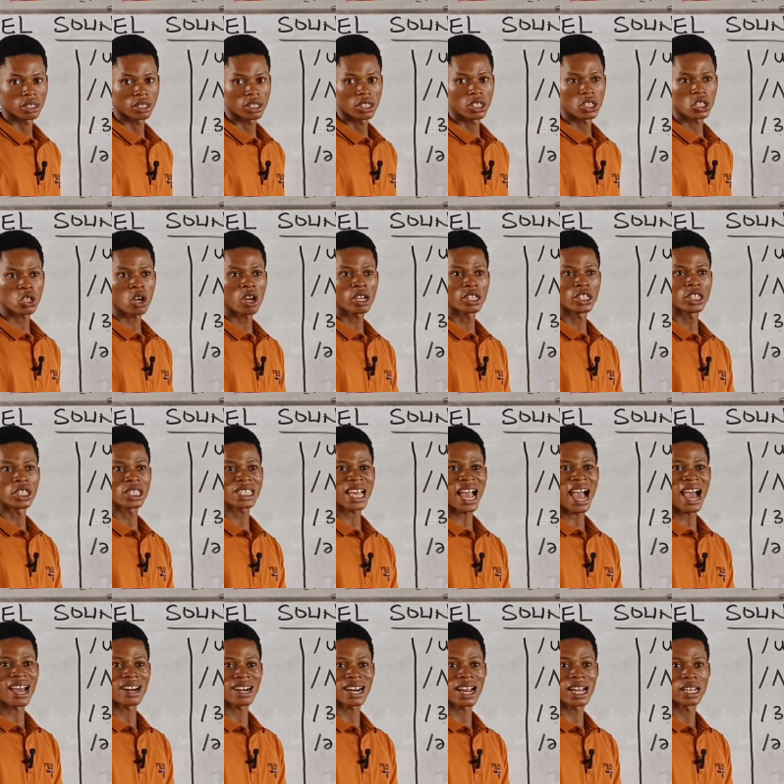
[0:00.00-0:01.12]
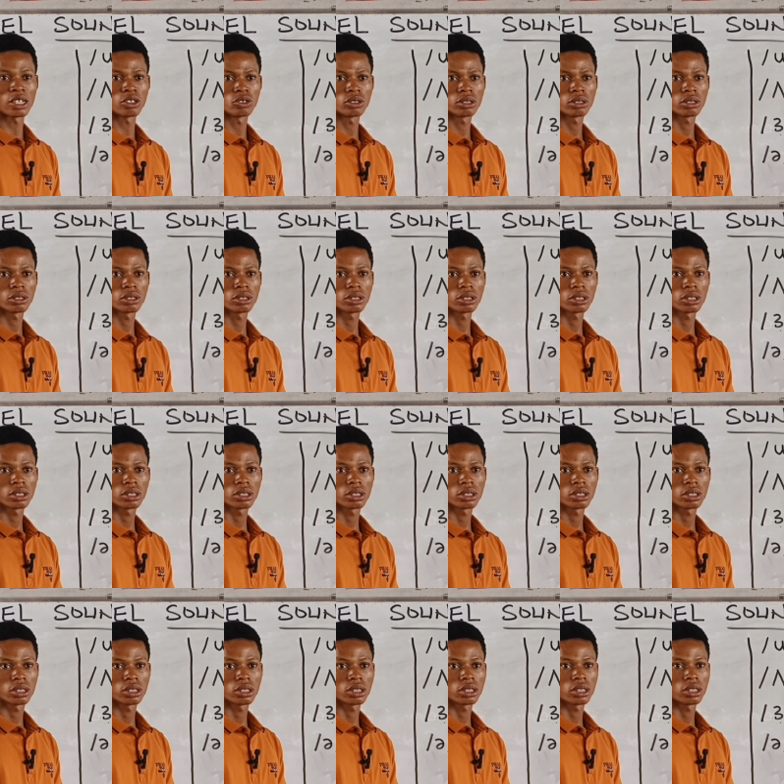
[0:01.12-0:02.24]
It's not his around.
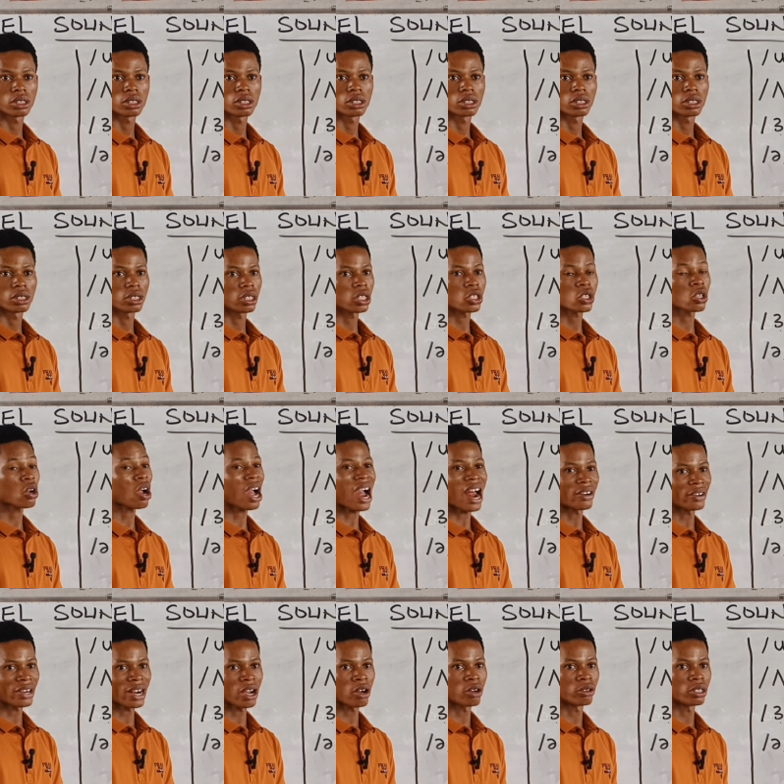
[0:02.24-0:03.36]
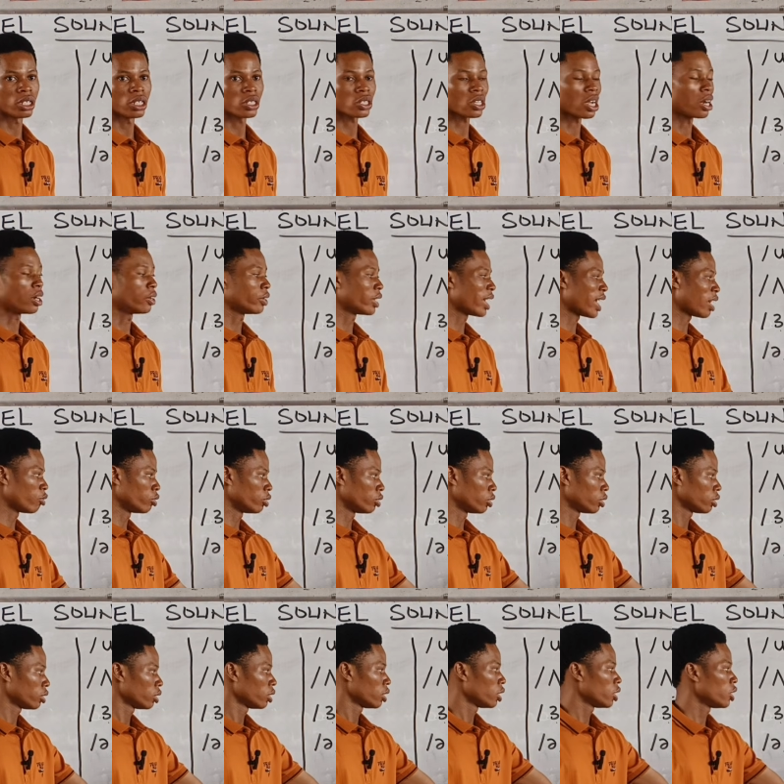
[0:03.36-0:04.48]
It's not around, it's around.
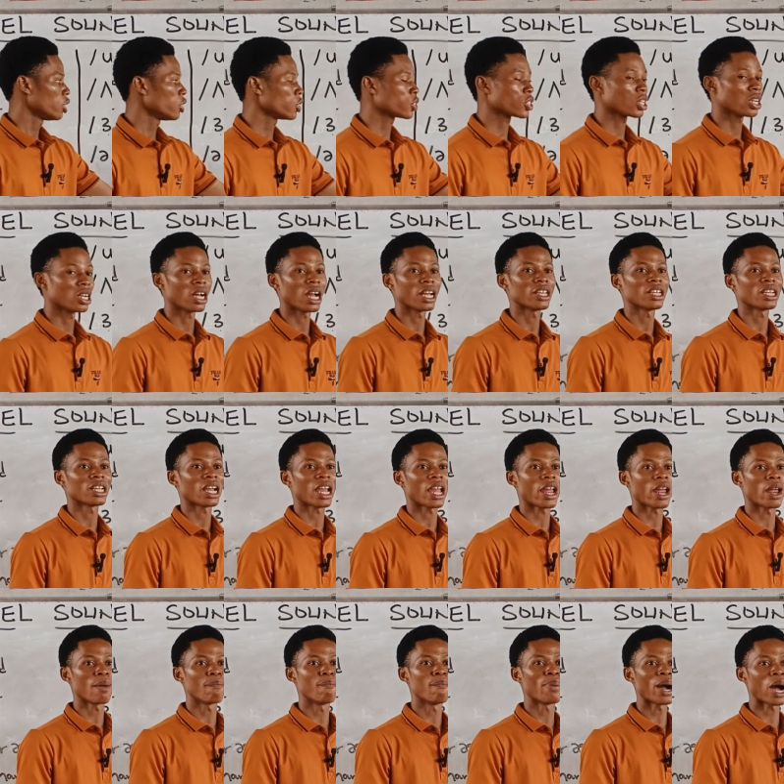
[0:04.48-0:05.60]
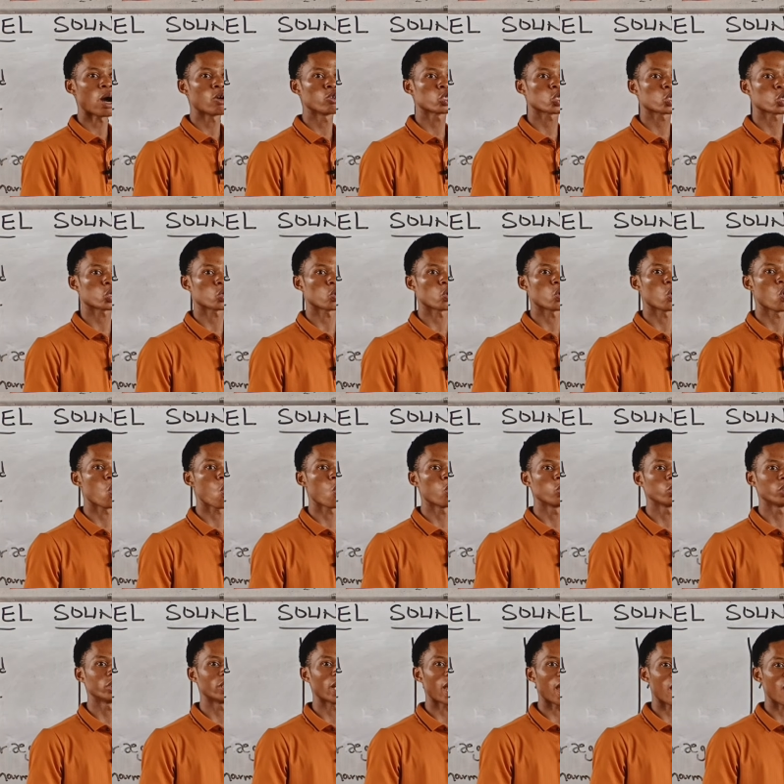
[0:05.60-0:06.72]
It's about to
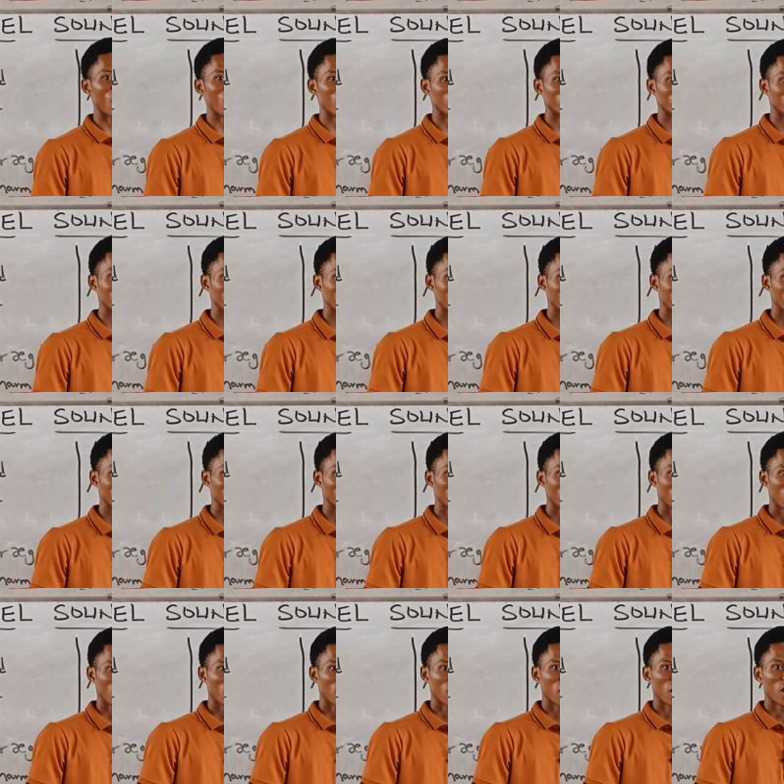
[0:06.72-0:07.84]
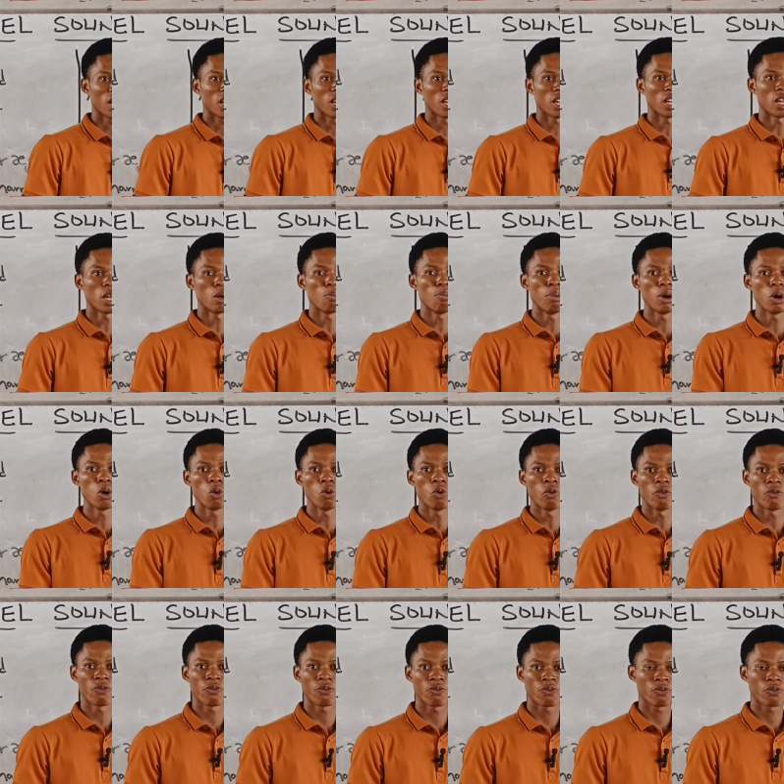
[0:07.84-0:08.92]
go down. Above.